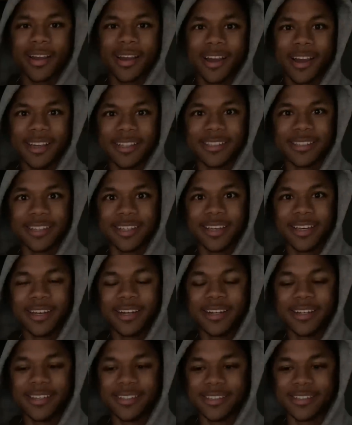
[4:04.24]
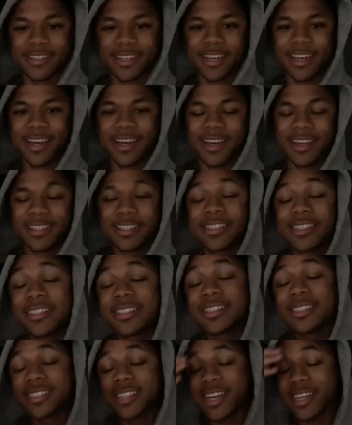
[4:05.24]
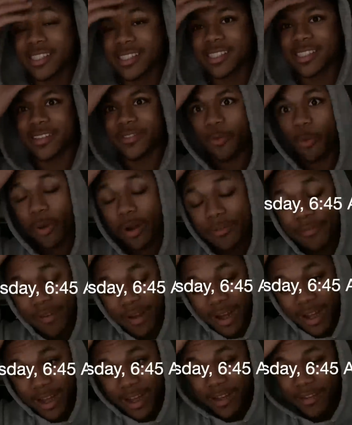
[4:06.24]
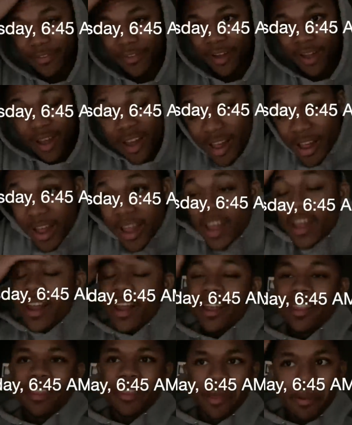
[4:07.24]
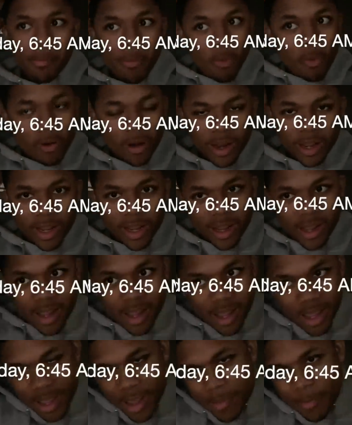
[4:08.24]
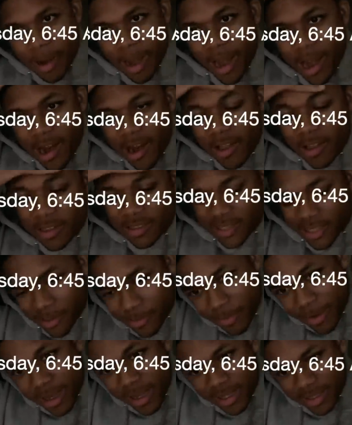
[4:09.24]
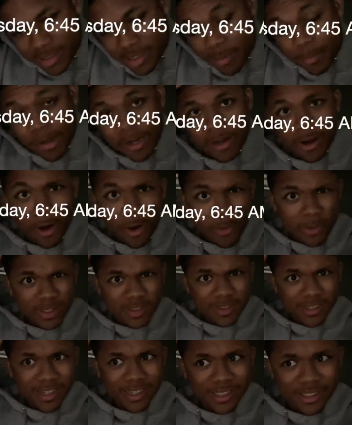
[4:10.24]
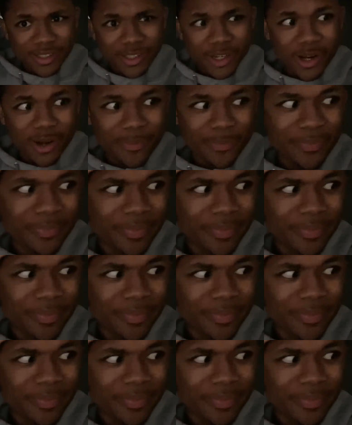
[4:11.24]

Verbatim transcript: guys. It is 6:45 in the morning, and my hair looks like a mess. I mean, it always does. So